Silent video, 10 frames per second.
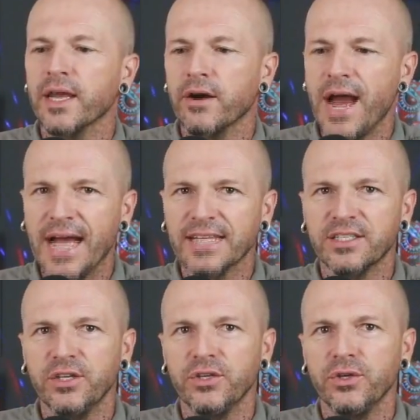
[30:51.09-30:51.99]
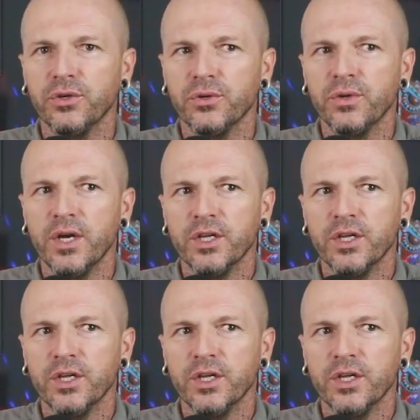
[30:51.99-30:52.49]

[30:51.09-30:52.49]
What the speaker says: are asking you